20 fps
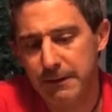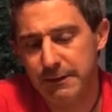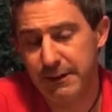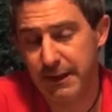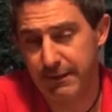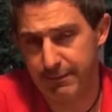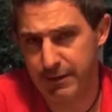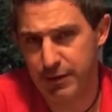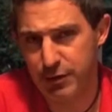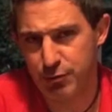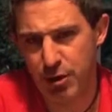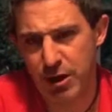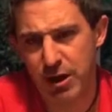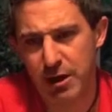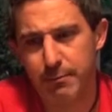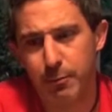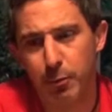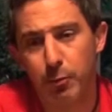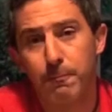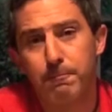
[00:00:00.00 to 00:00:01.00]
Definitely
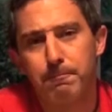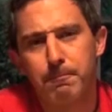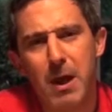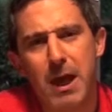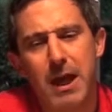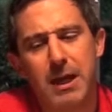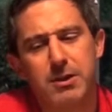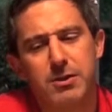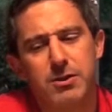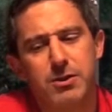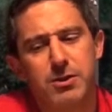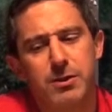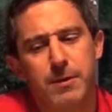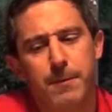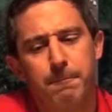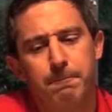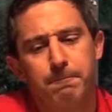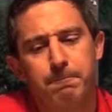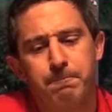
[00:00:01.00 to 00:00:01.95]
drinkable. It's